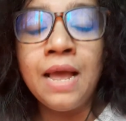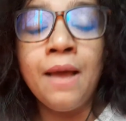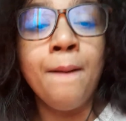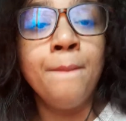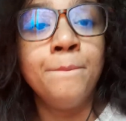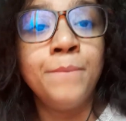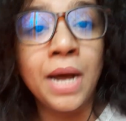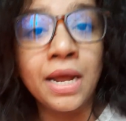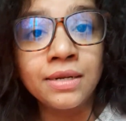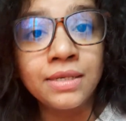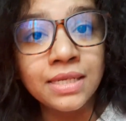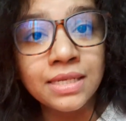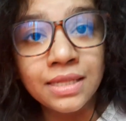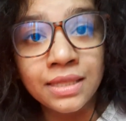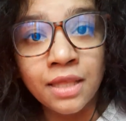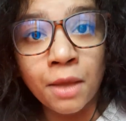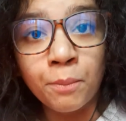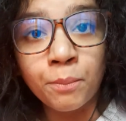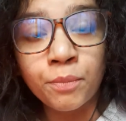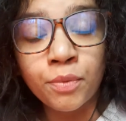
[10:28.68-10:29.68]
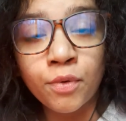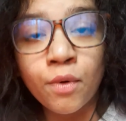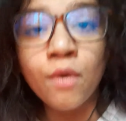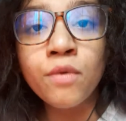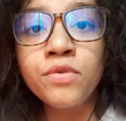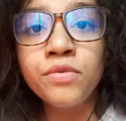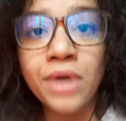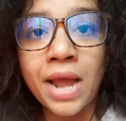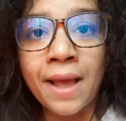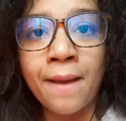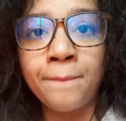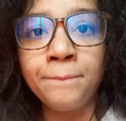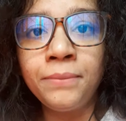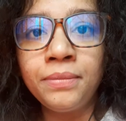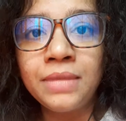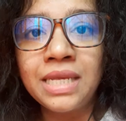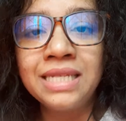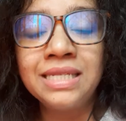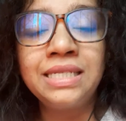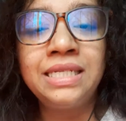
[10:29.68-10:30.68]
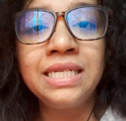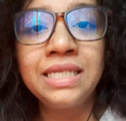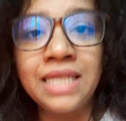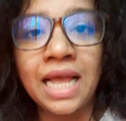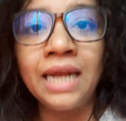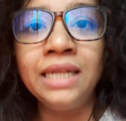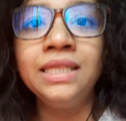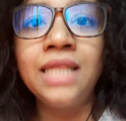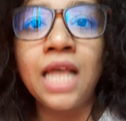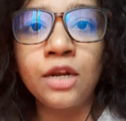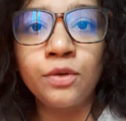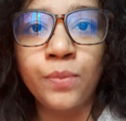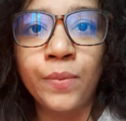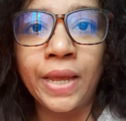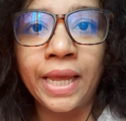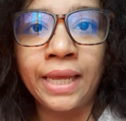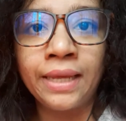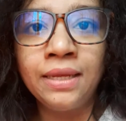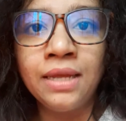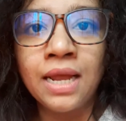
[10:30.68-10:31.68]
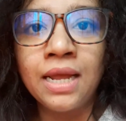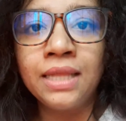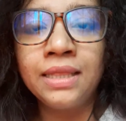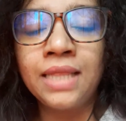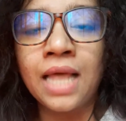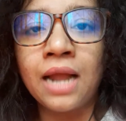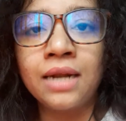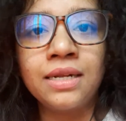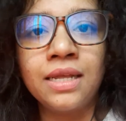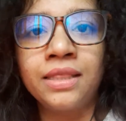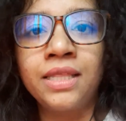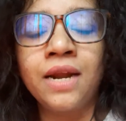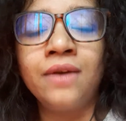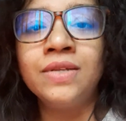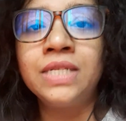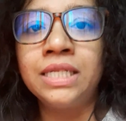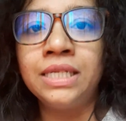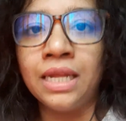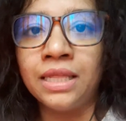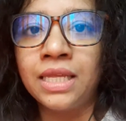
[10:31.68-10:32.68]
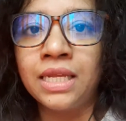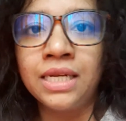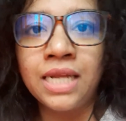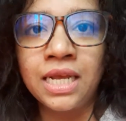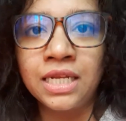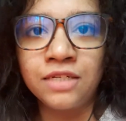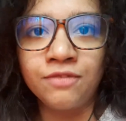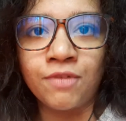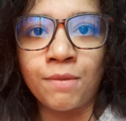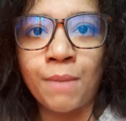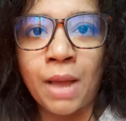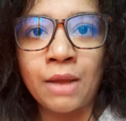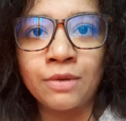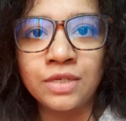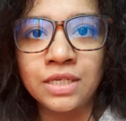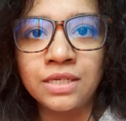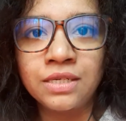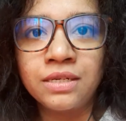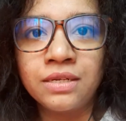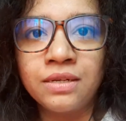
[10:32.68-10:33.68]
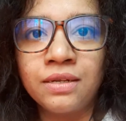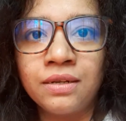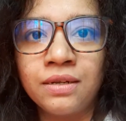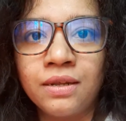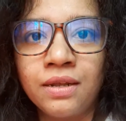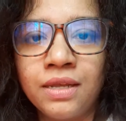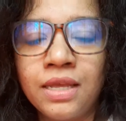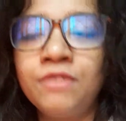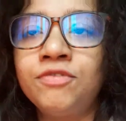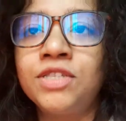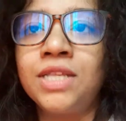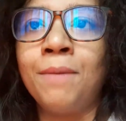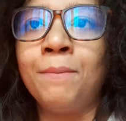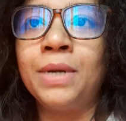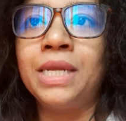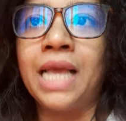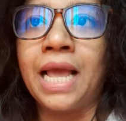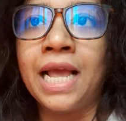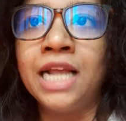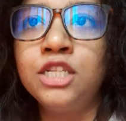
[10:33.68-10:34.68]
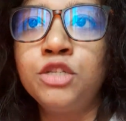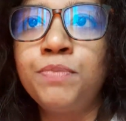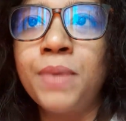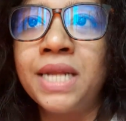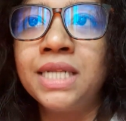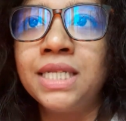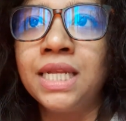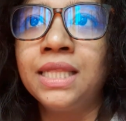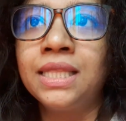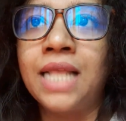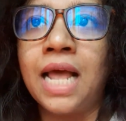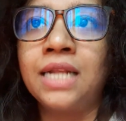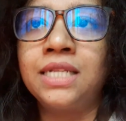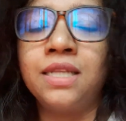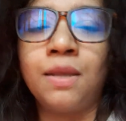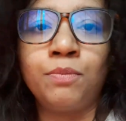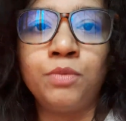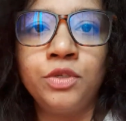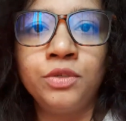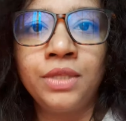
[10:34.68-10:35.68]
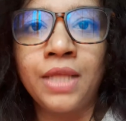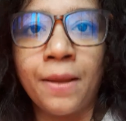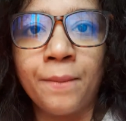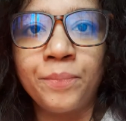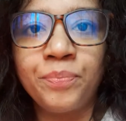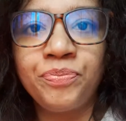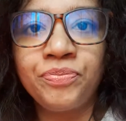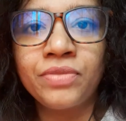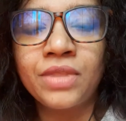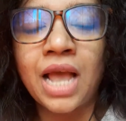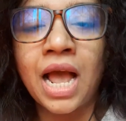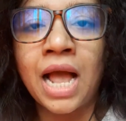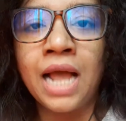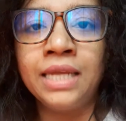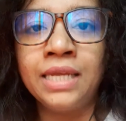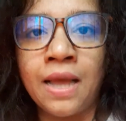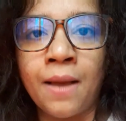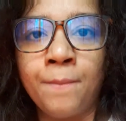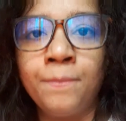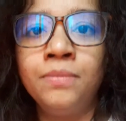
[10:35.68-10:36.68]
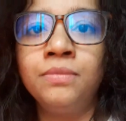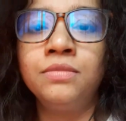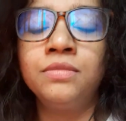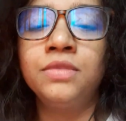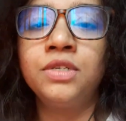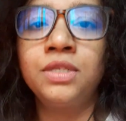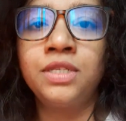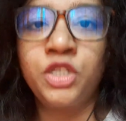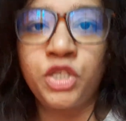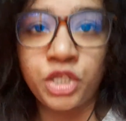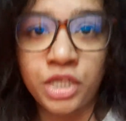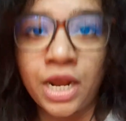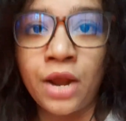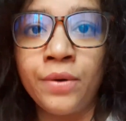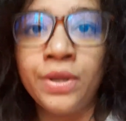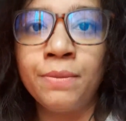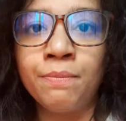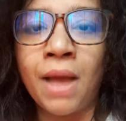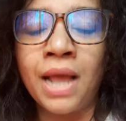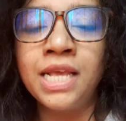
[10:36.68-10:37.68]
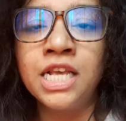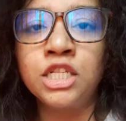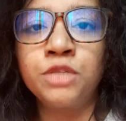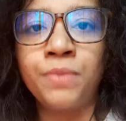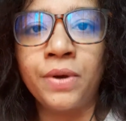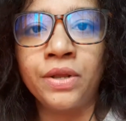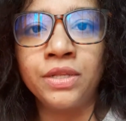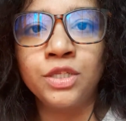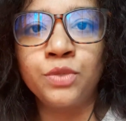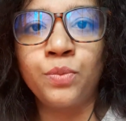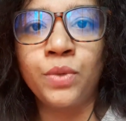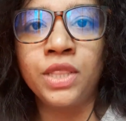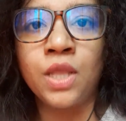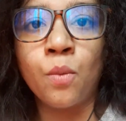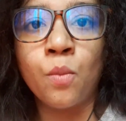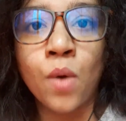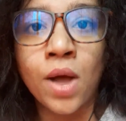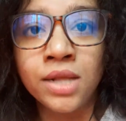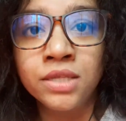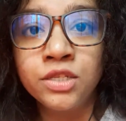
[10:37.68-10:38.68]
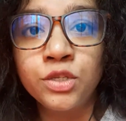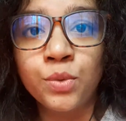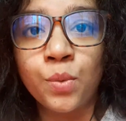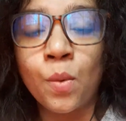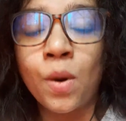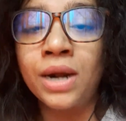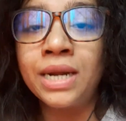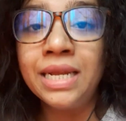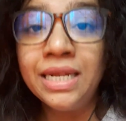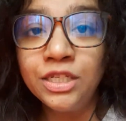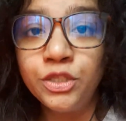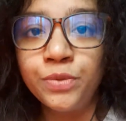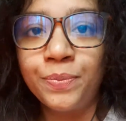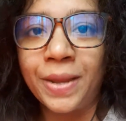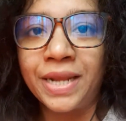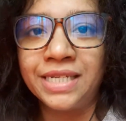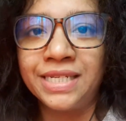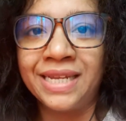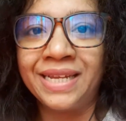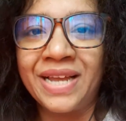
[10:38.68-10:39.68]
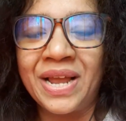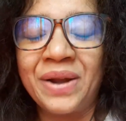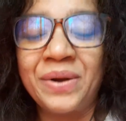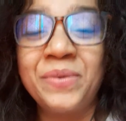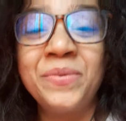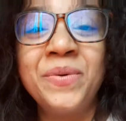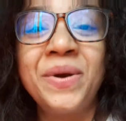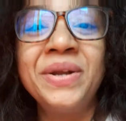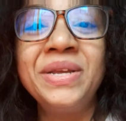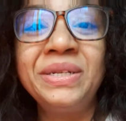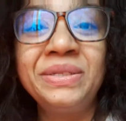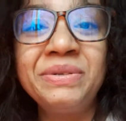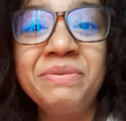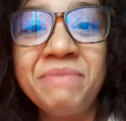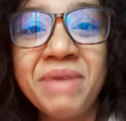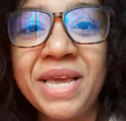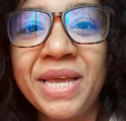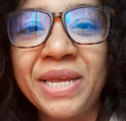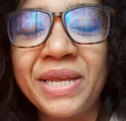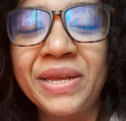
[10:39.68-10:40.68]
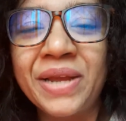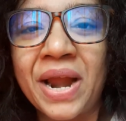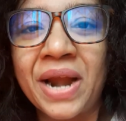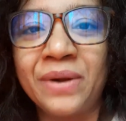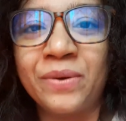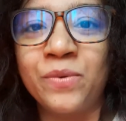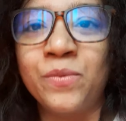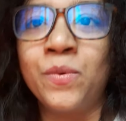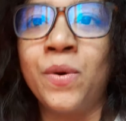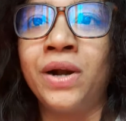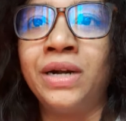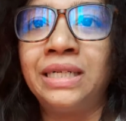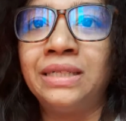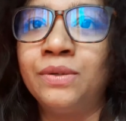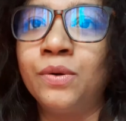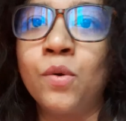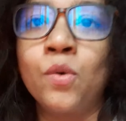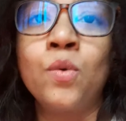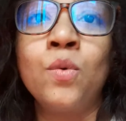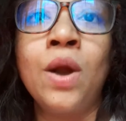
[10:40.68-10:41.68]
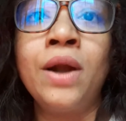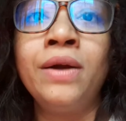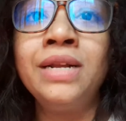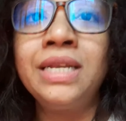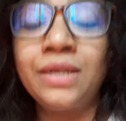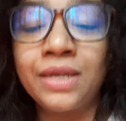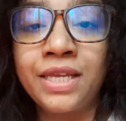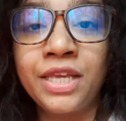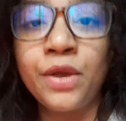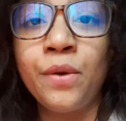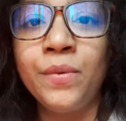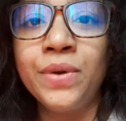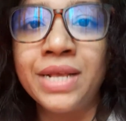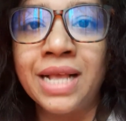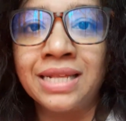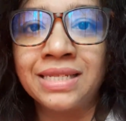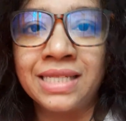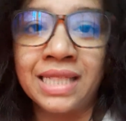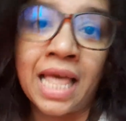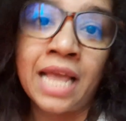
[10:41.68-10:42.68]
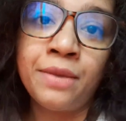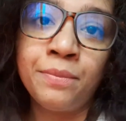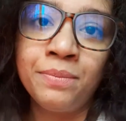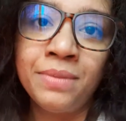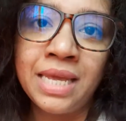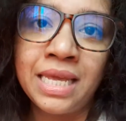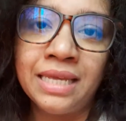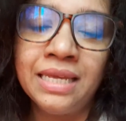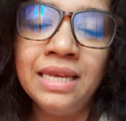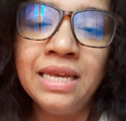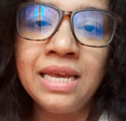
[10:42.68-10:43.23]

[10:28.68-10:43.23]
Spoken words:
But the program is designed that way that there is nothing negative about it. If somebody hates painting, that's up to them. I am sharing my experience with the ones who are into painting and who are into me and who are curious like me.